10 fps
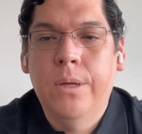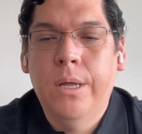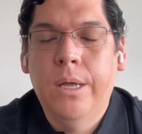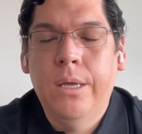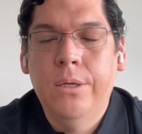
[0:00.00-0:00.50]

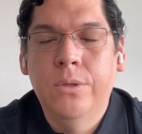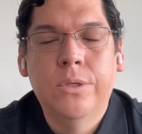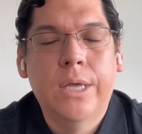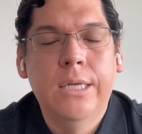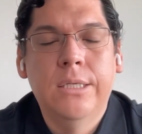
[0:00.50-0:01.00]

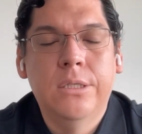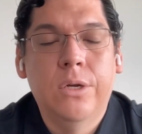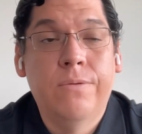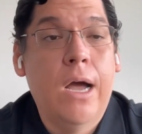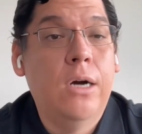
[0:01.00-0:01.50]
use
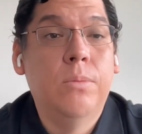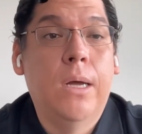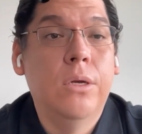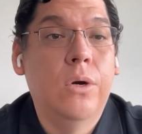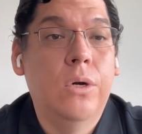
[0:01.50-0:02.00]
cases of
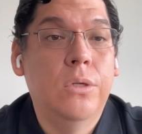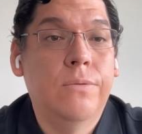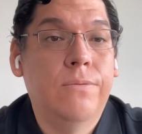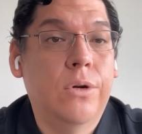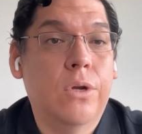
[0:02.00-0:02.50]
outbound
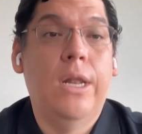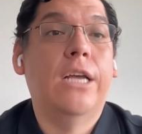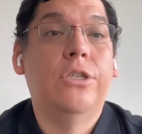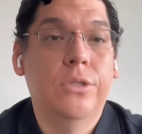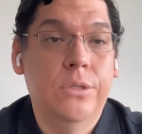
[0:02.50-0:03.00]
calls for
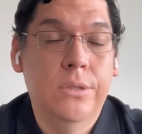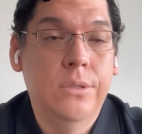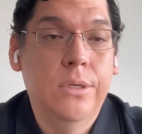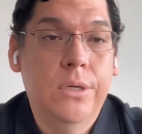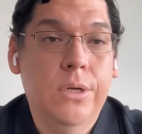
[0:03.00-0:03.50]
collections.
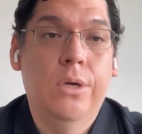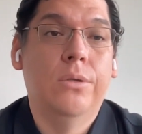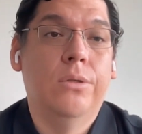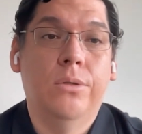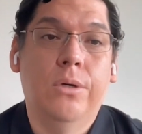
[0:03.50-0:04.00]

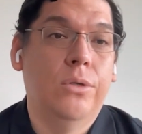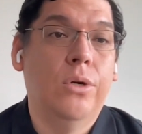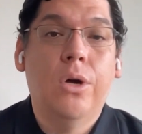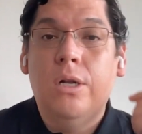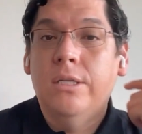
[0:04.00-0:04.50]

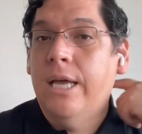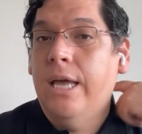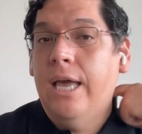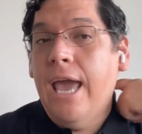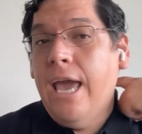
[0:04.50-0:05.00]
You call,
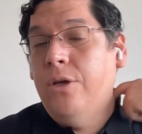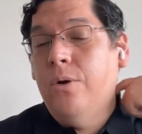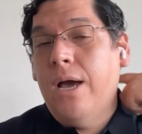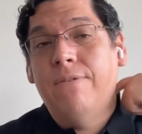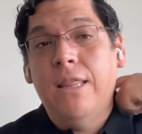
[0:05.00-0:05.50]
say, hey,
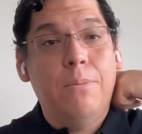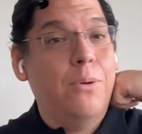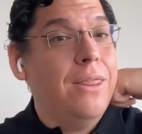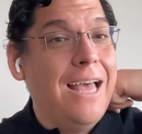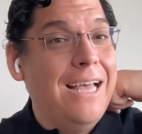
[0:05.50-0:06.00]
you have a
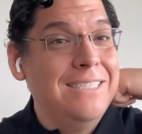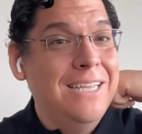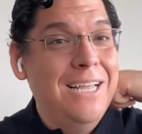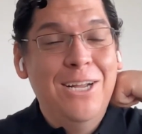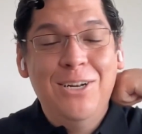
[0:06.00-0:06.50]
debt with
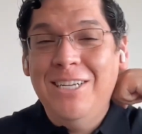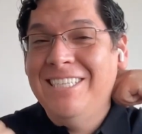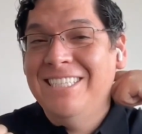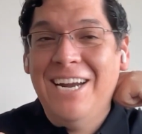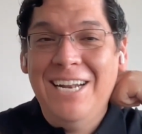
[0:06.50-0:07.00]
us. Not
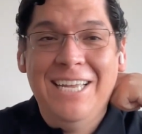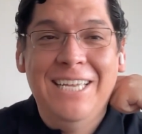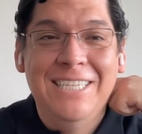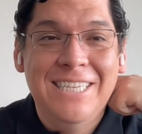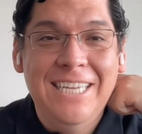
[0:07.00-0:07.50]

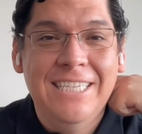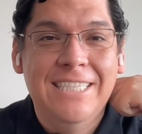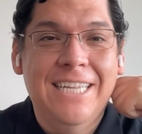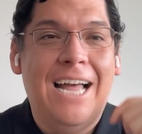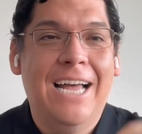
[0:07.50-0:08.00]
necessarily
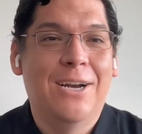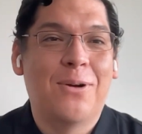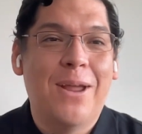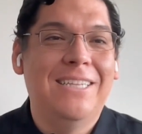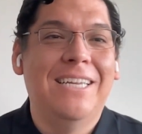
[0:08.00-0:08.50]
is the
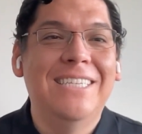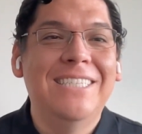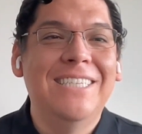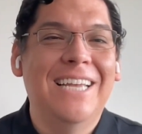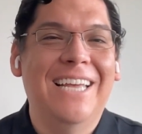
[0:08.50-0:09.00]

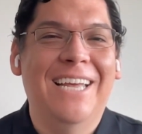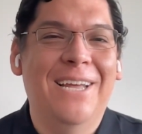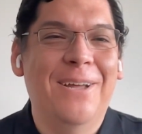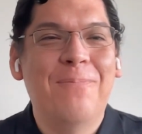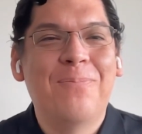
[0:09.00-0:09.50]
greatest
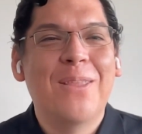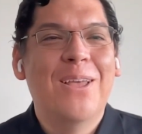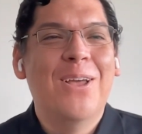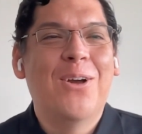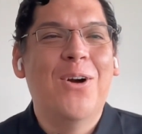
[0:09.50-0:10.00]

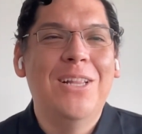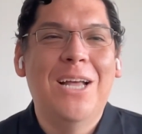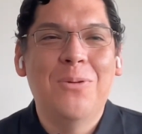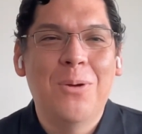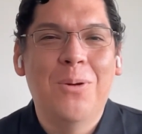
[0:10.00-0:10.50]
call
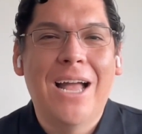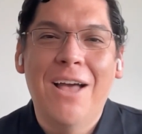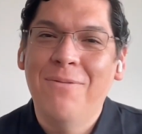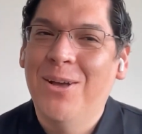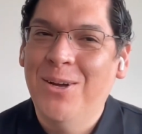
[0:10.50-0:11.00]
that we will
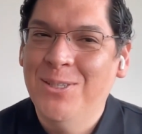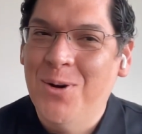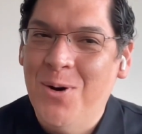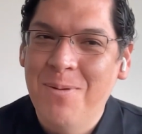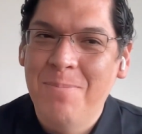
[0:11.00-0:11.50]
have because you